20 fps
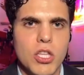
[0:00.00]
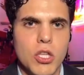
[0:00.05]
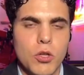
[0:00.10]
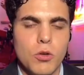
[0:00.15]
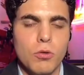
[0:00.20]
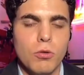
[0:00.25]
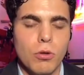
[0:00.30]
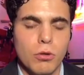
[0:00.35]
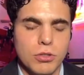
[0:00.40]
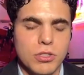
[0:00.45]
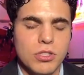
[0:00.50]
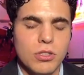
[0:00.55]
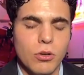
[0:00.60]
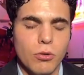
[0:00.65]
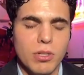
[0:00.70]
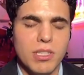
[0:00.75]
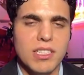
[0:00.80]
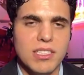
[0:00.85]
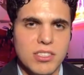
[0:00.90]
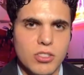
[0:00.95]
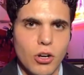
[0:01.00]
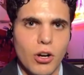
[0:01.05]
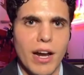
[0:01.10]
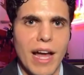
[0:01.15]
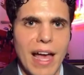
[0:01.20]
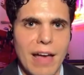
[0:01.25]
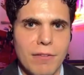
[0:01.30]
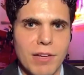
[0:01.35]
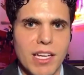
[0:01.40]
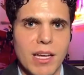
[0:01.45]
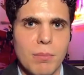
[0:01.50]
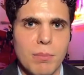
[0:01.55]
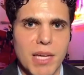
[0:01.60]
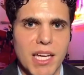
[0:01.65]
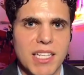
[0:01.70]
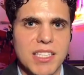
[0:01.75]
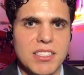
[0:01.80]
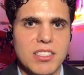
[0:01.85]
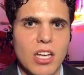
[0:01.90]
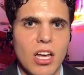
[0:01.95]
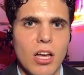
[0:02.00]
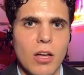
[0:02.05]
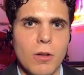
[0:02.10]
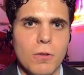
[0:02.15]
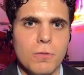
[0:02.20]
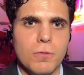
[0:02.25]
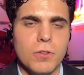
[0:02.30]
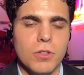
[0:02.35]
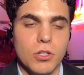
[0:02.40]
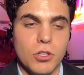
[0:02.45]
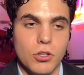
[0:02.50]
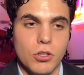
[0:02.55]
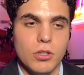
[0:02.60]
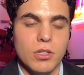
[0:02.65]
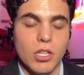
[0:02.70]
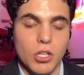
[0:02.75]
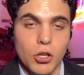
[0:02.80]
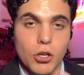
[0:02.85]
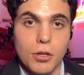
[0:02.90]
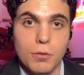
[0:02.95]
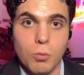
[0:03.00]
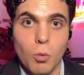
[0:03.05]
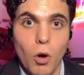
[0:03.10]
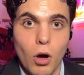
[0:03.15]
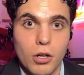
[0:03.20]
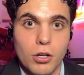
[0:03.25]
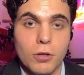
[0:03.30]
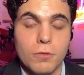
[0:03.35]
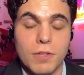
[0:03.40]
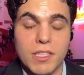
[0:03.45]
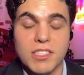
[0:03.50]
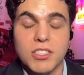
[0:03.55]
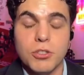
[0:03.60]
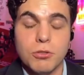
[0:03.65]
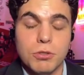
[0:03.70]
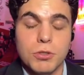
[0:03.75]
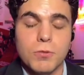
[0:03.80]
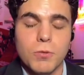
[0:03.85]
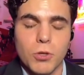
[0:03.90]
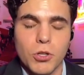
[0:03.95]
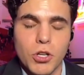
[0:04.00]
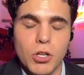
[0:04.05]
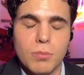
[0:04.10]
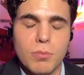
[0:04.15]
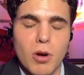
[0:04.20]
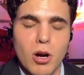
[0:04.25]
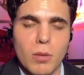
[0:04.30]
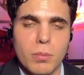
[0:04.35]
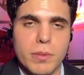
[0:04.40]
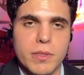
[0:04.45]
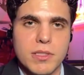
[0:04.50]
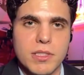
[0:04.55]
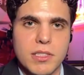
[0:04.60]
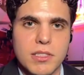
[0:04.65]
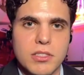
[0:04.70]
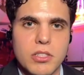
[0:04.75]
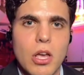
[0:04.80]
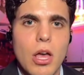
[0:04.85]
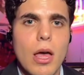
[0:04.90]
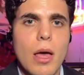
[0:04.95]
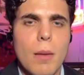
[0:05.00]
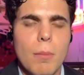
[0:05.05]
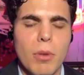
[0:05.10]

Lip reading: you are going to start having a mix of the good water that's used for good purposes,